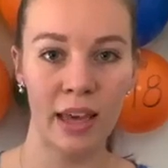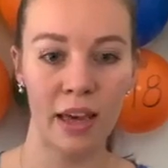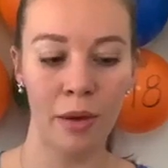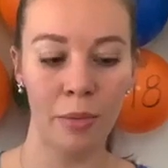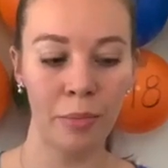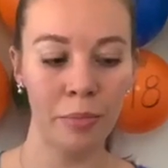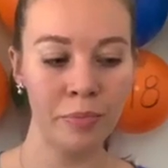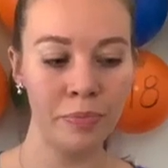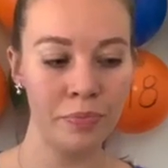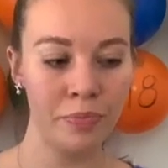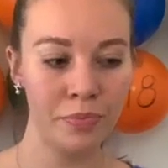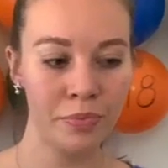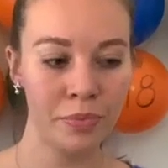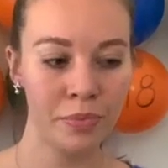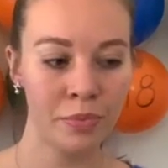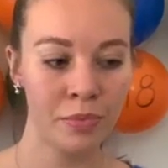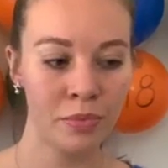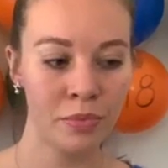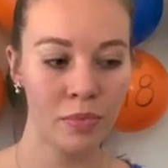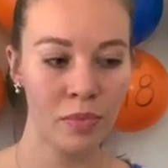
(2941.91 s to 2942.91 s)
them.
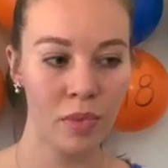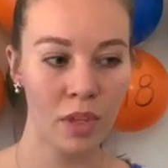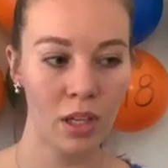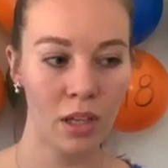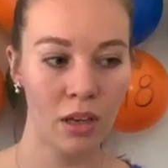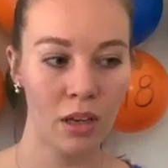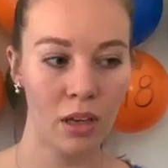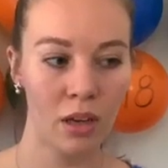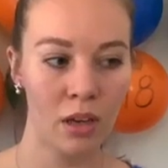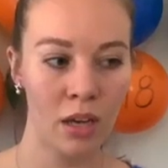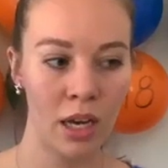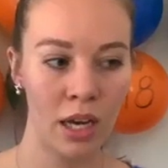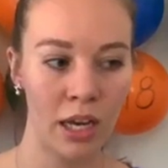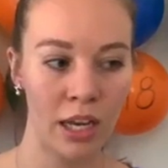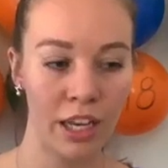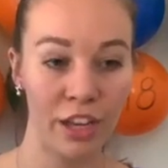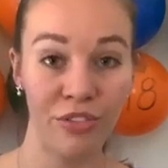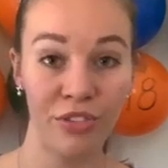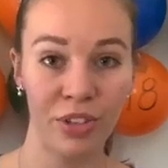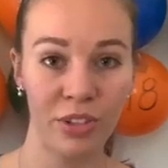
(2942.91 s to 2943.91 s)

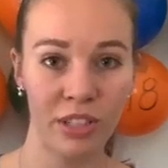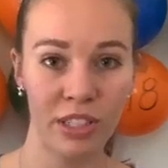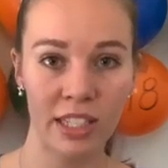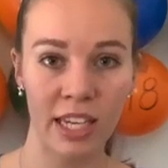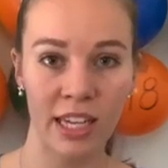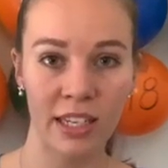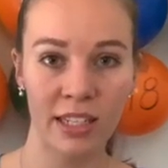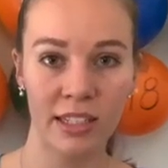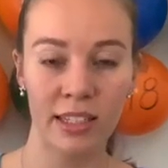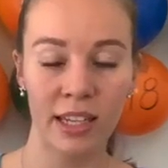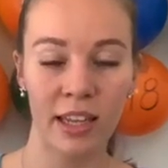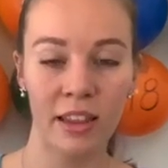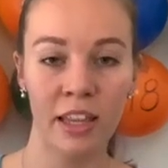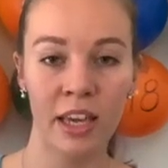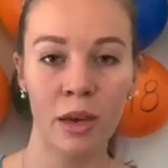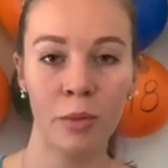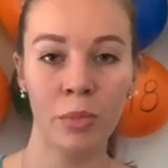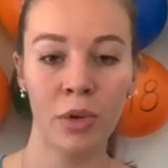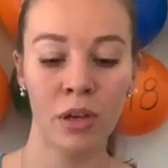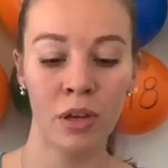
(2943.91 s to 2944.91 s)
If you decide to set
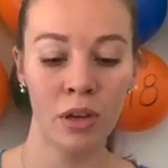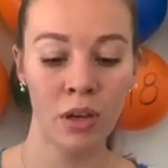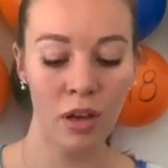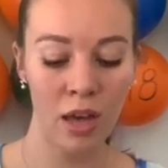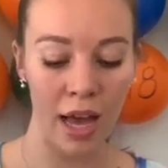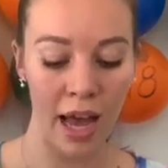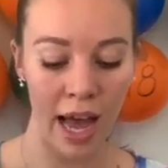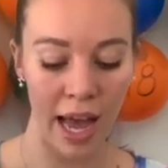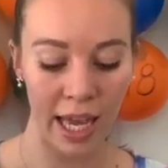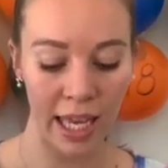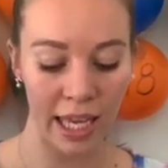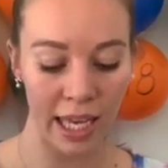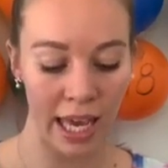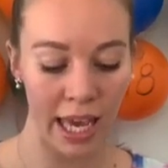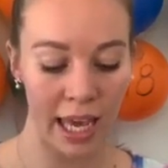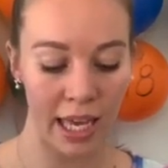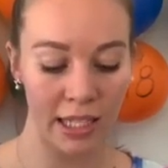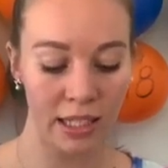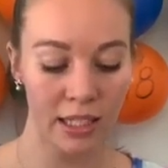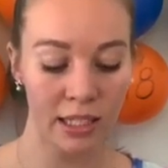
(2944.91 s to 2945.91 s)
them, I
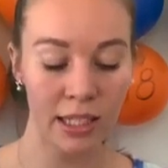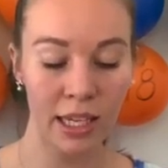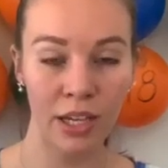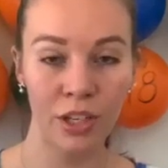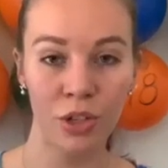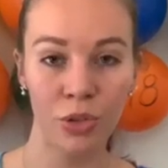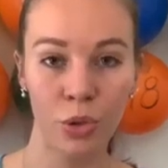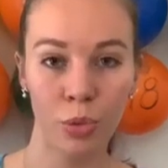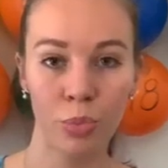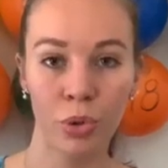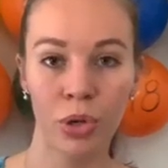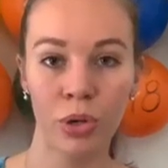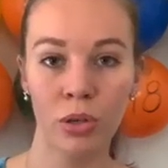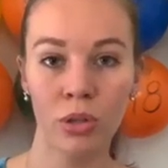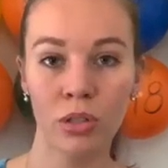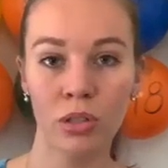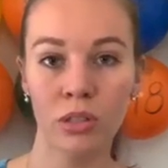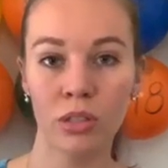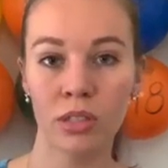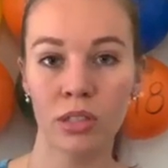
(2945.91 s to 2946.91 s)
can send you the
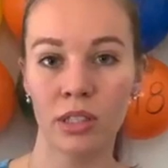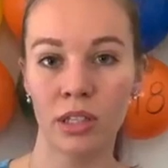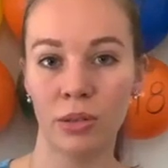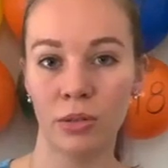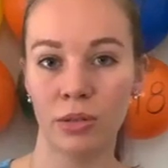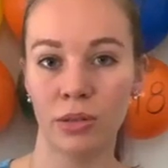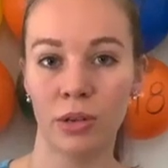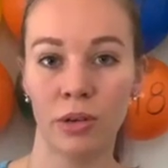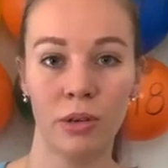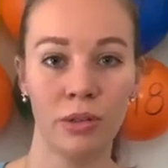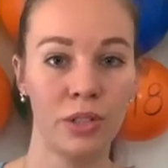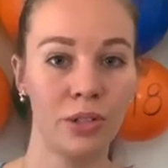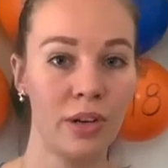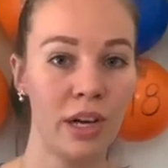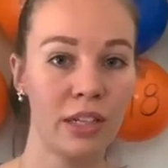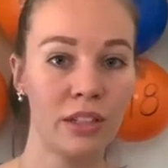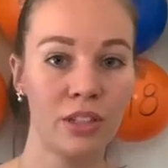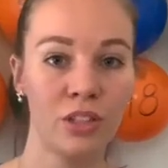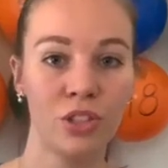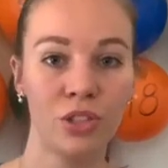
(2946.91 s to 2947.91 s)
pearls. Those go
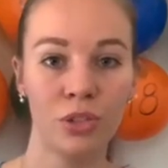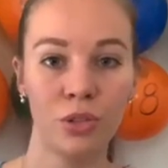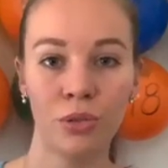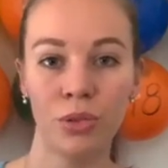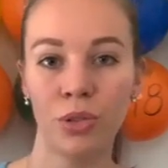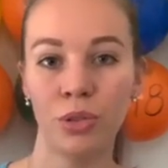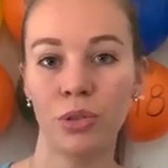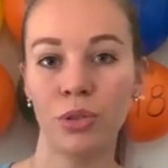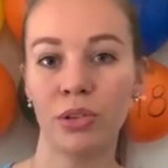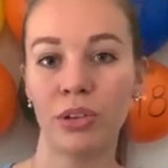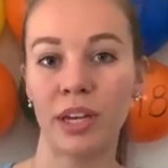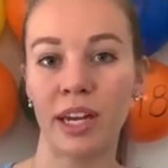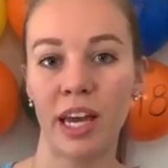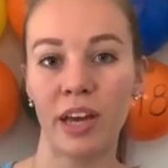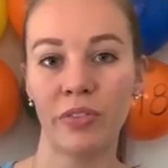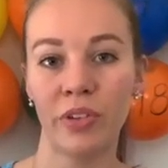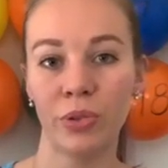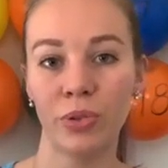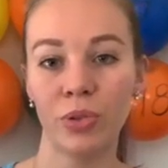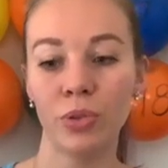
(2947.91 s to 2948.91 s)
directly to you. You can
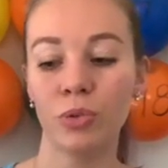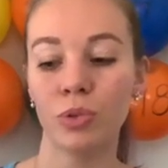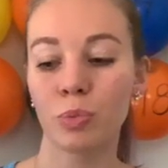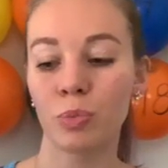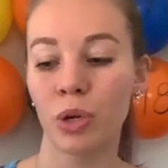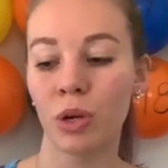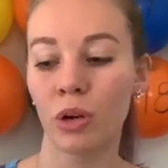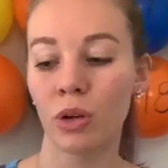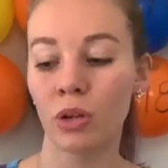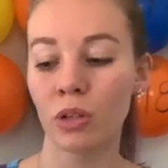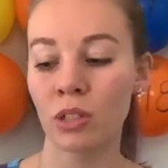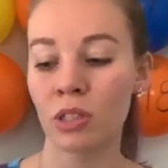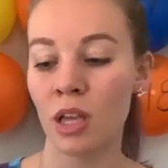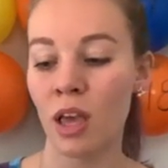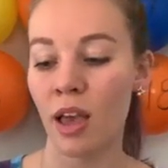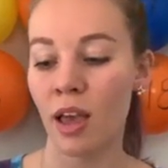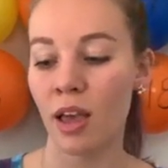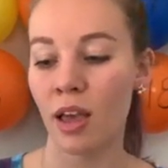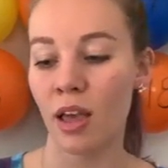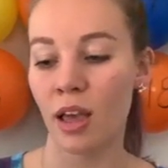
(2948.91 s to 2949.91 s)
have those loose pearls.
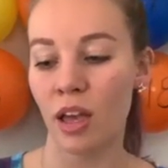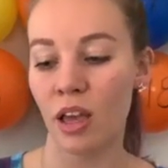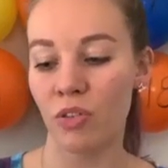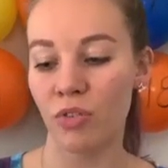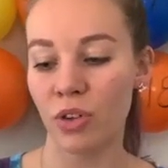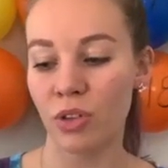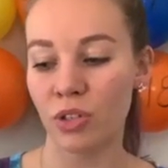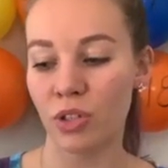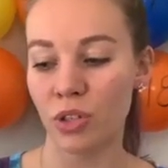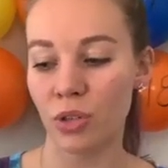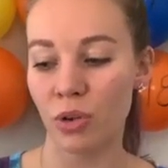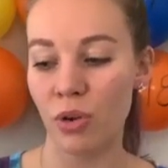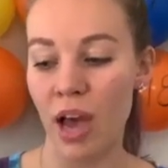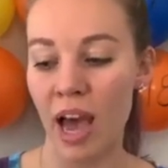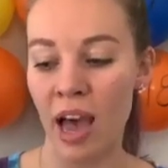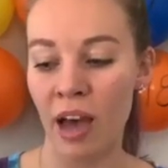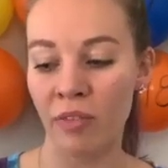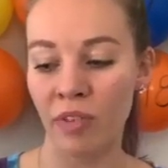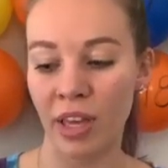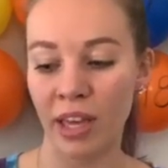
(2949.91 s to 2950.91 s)
If you do
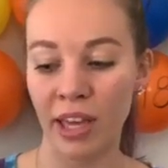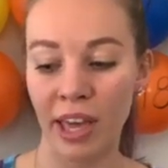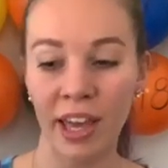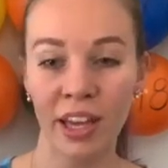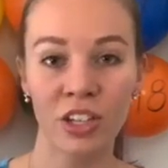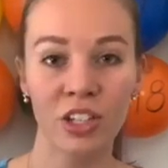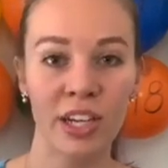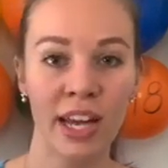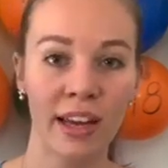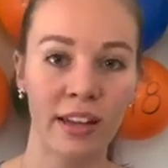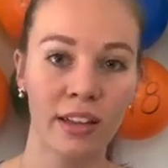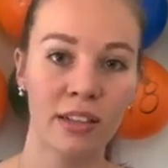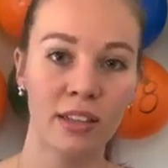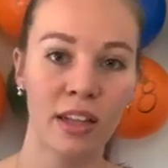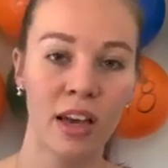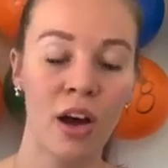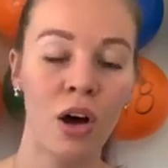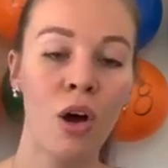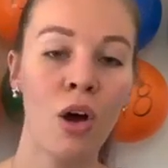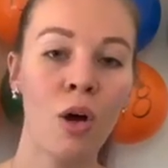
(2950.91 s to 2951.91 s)
have a cage necklace
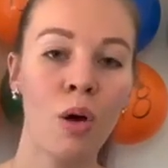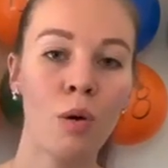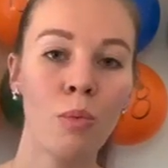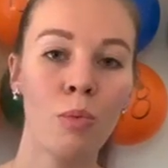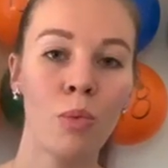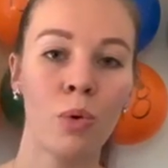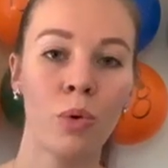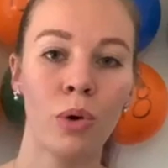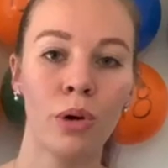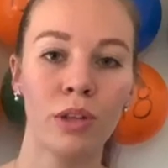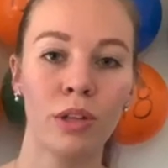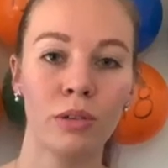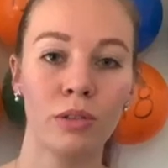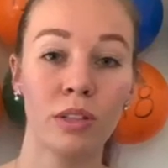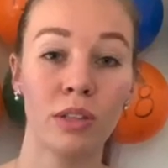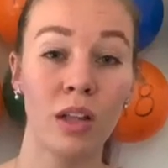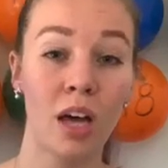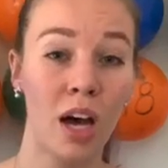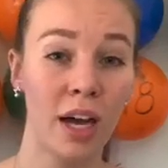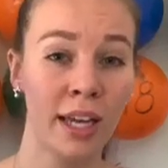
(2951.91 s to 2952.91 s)
at home or
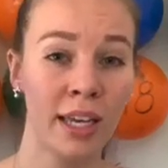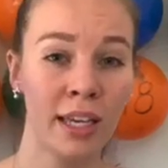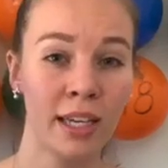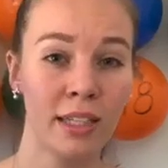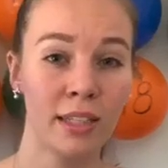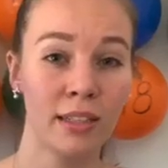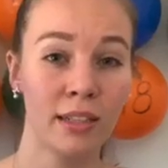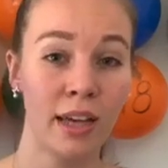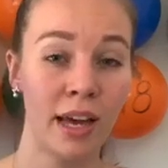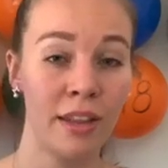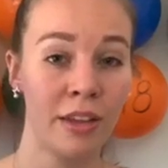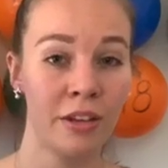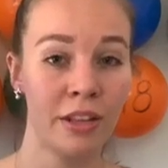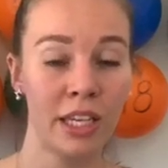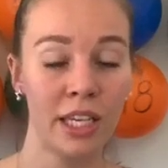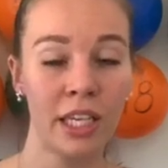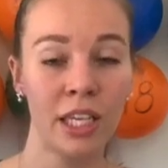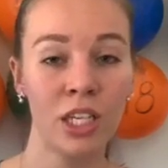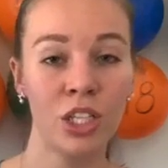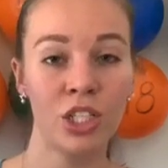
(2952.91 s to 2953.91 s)
those lockets, either
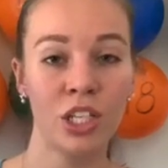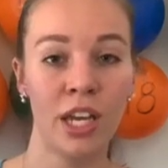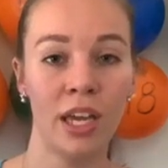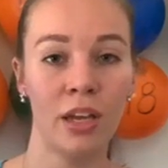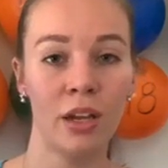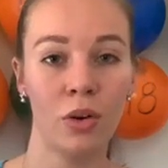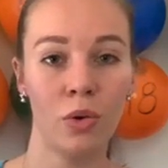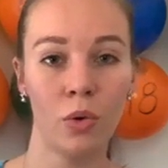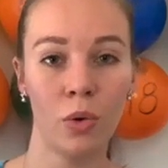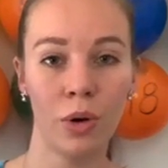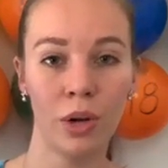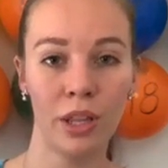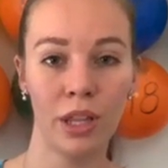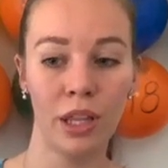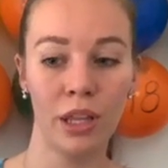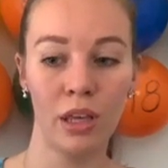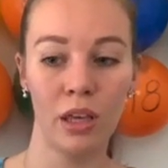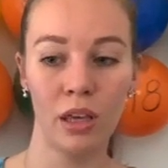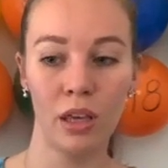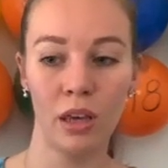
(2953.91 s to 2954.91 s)
the keychain or
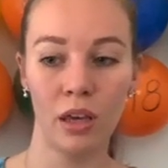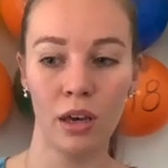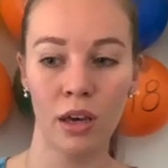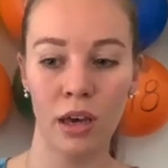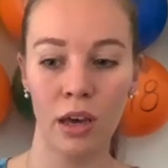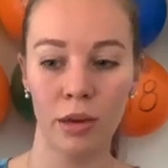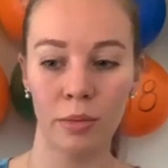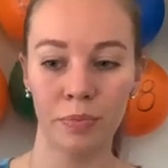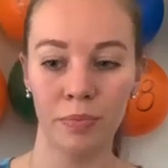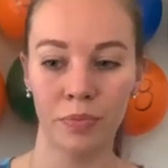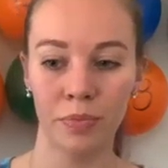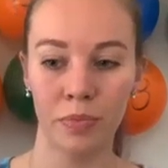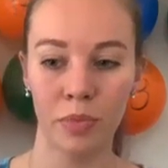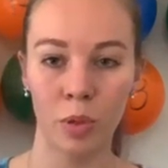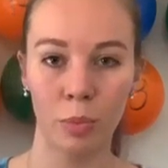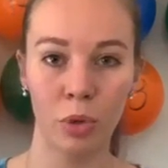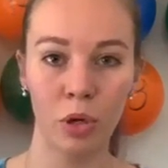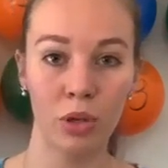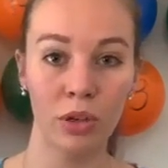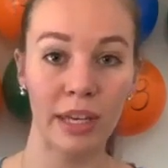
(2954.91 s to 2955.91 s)
the
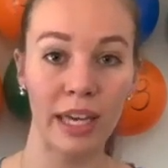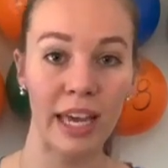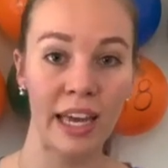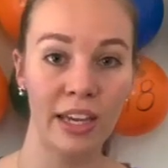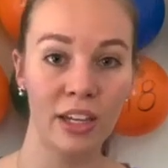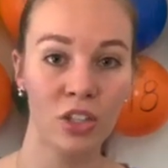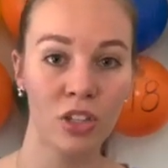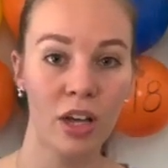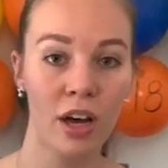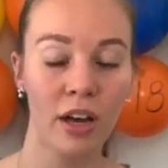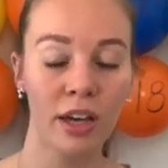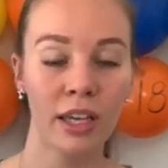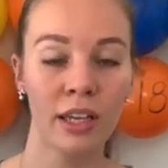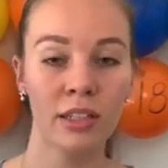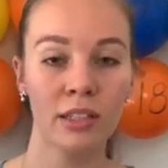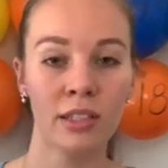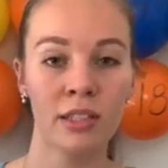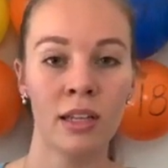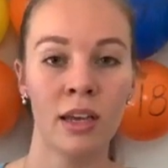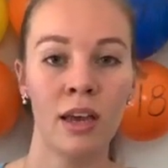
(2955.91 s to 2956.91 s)
pearl cage
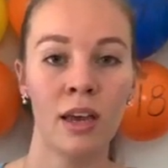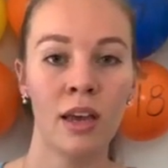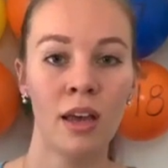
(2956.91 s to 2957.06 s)
lockets,